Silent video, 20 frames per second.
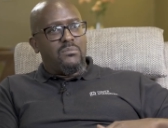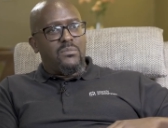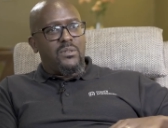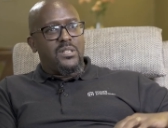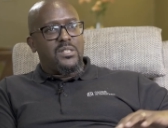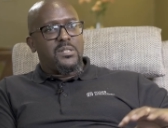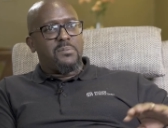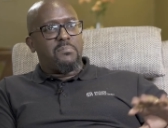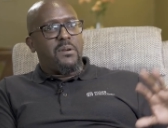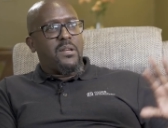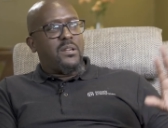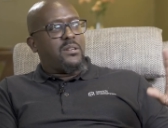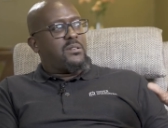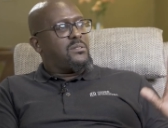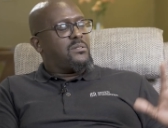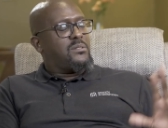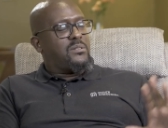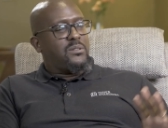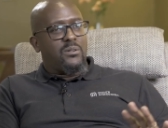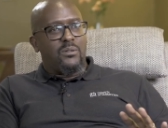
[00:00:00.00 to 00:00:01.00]
He'd
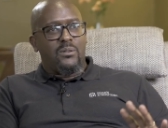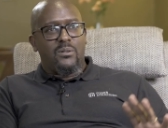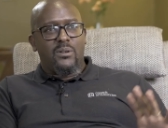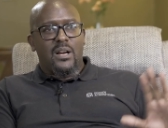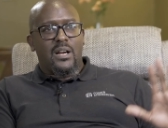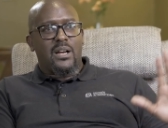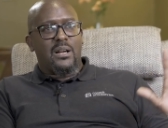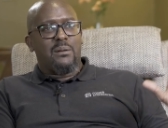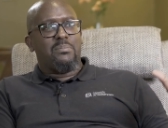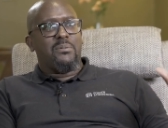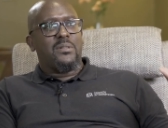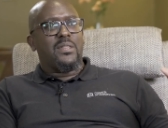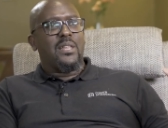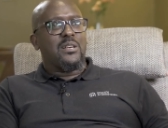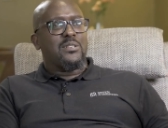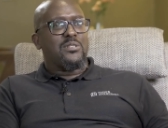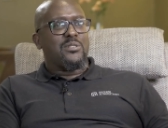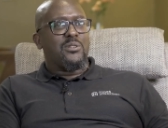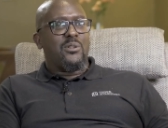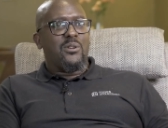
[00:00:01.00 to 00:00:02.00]
spend, you know, a couple
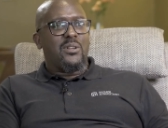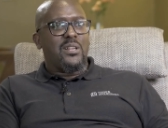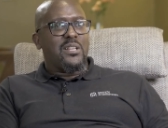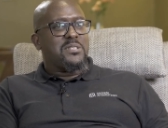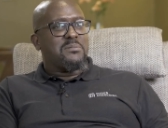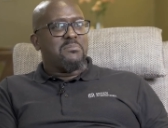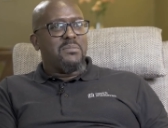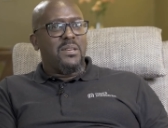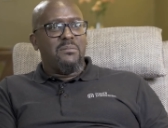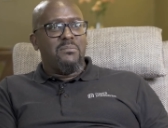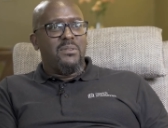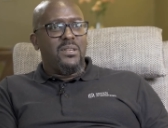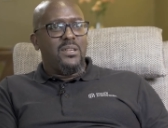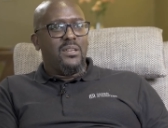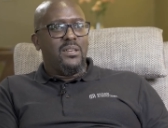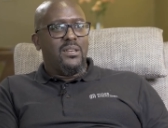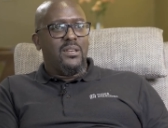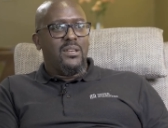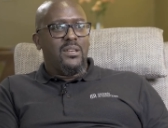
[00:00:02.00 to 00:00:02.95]
thousand dollars maybe